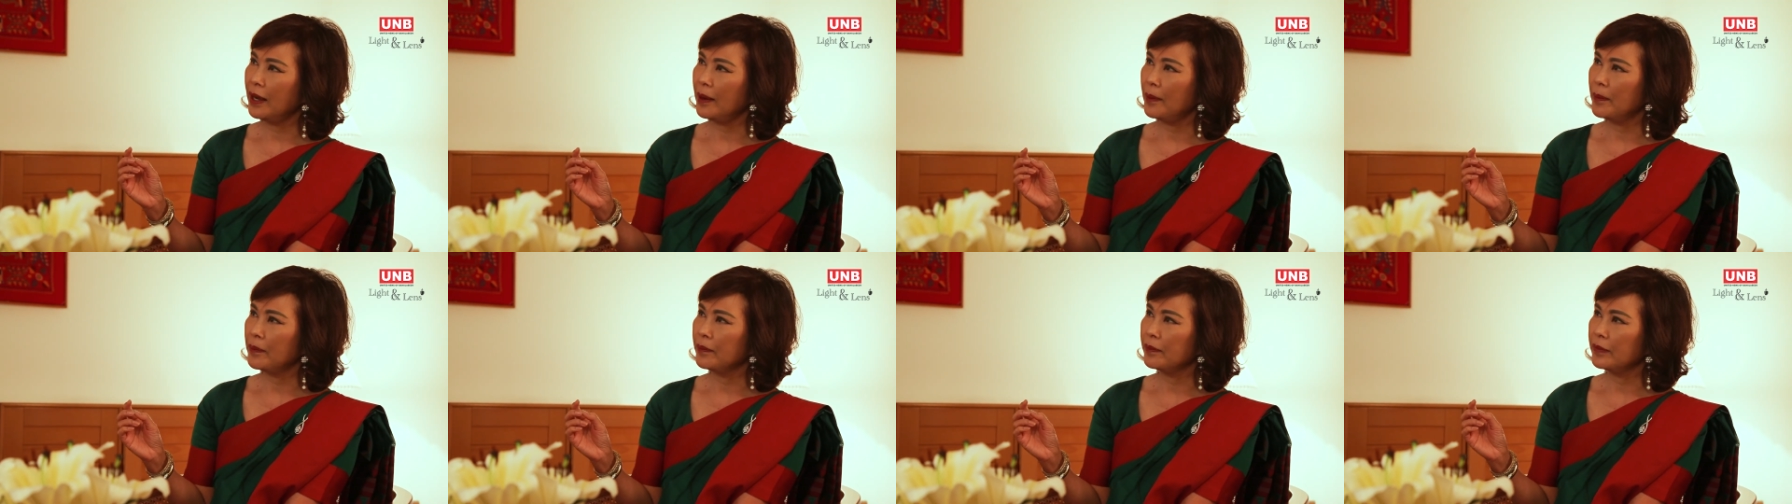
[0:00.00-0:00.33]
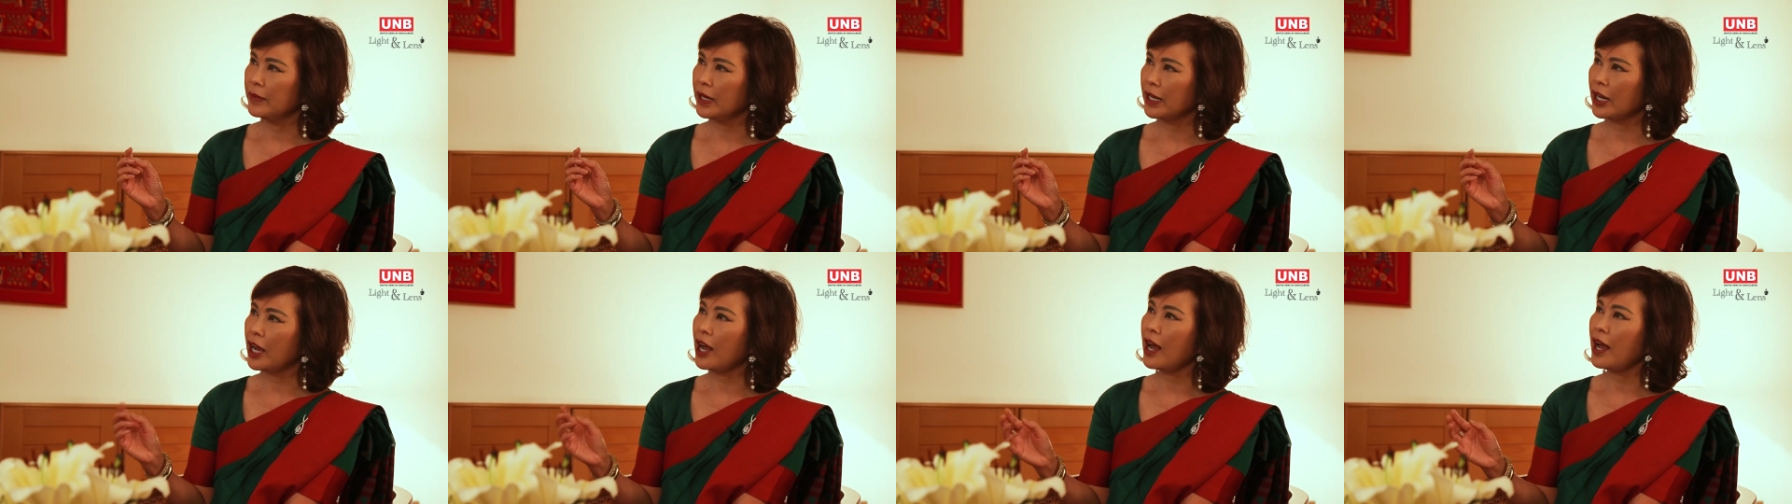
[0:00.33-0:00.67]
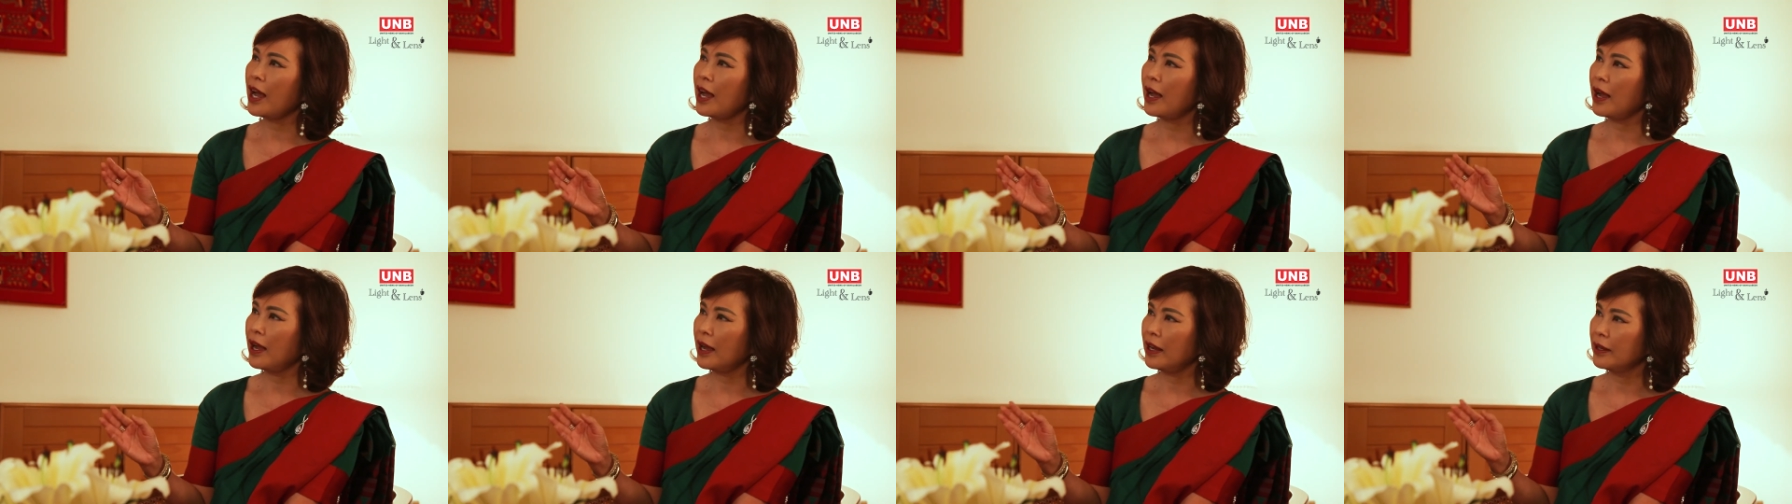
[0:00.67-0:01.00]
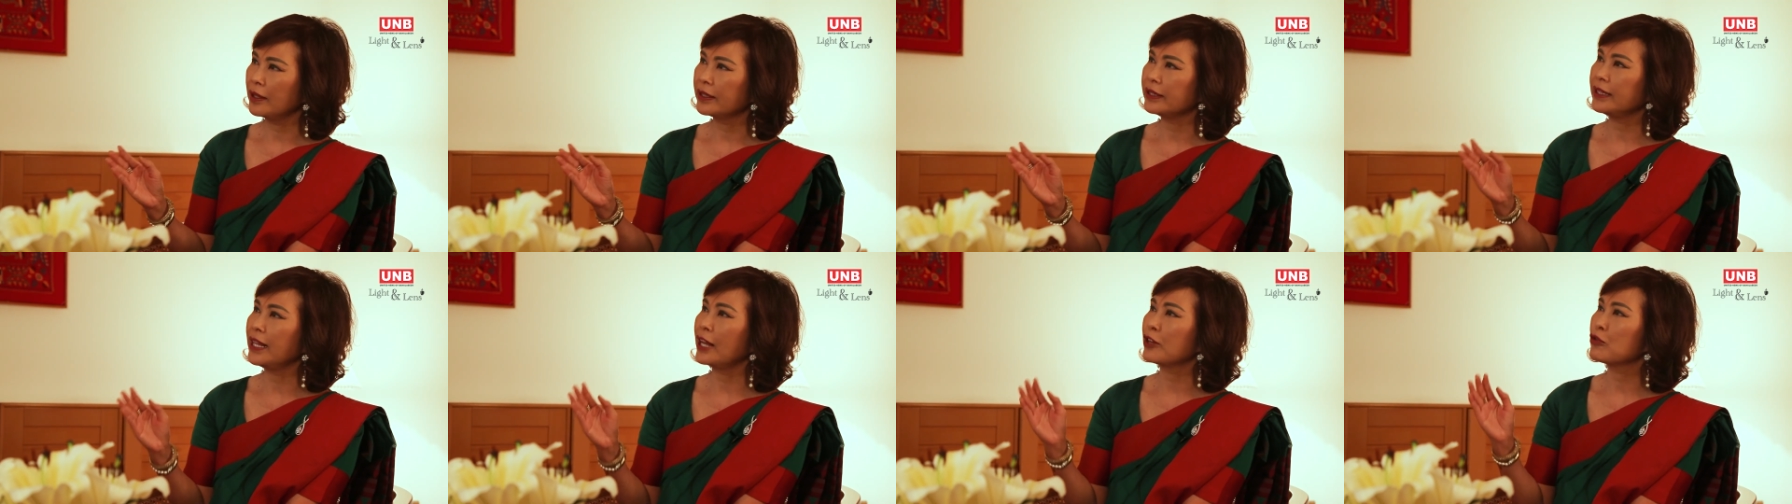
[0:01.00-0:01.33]
a
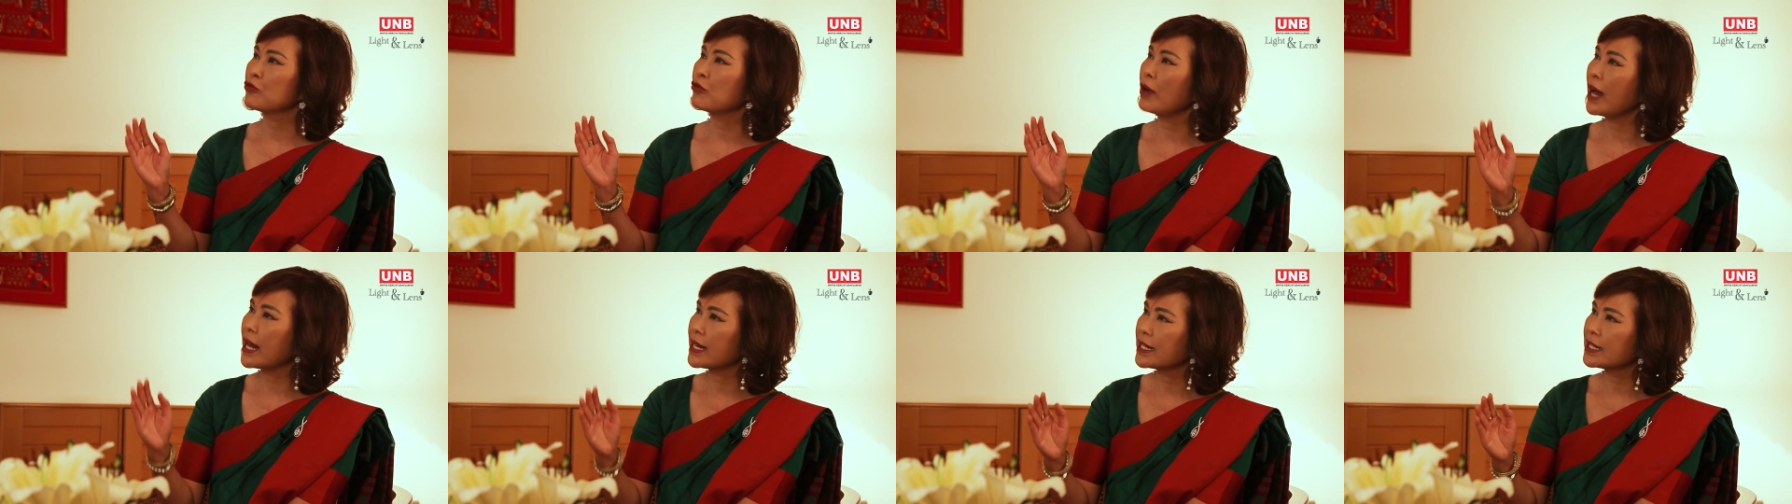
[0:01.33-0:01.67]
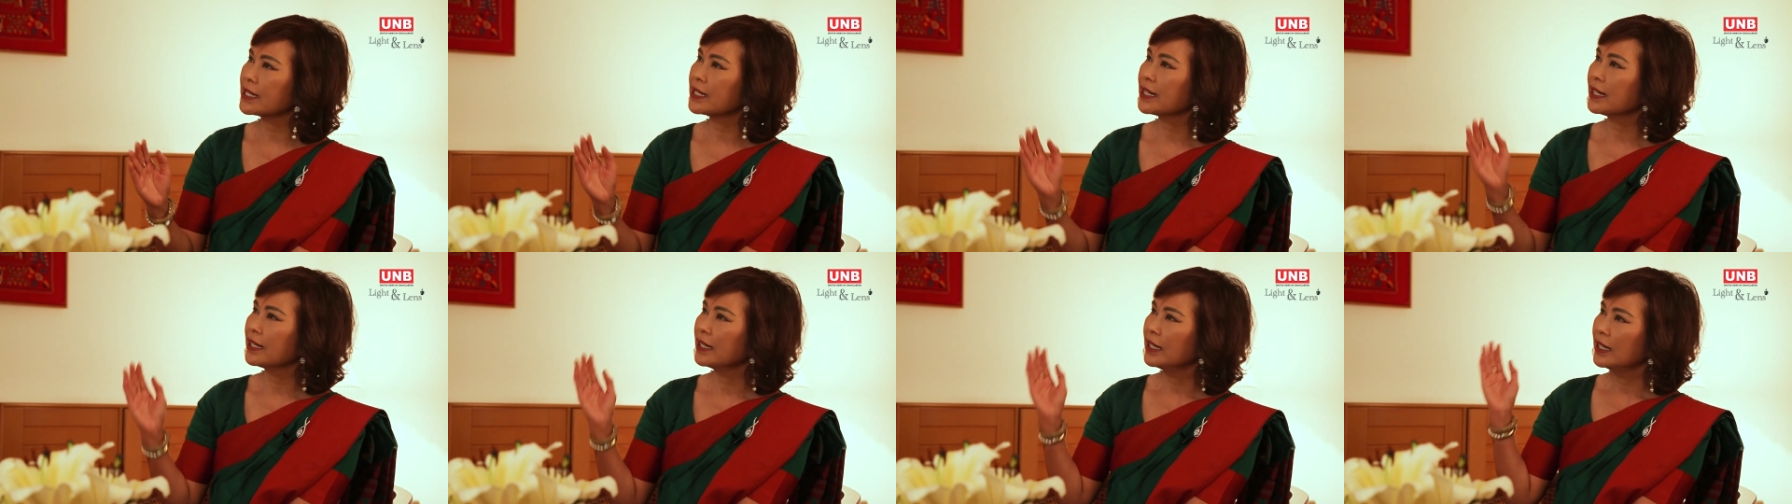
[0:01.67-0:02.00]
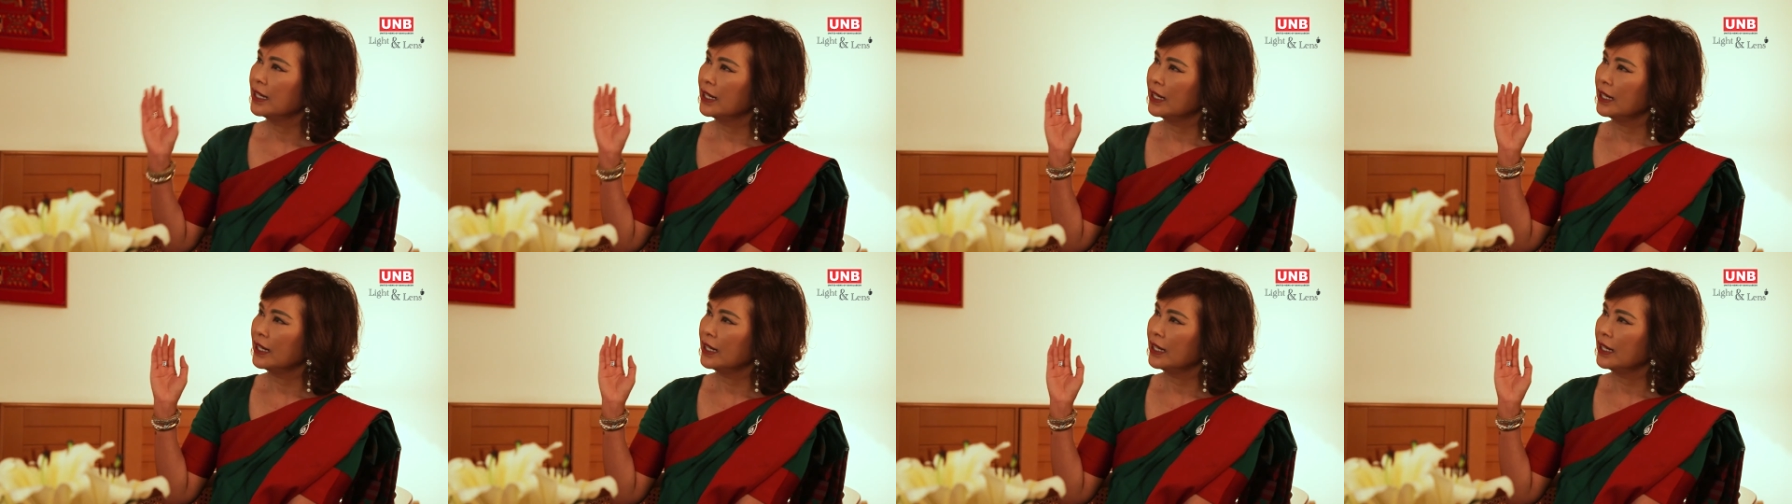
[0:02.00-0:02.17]
car that runs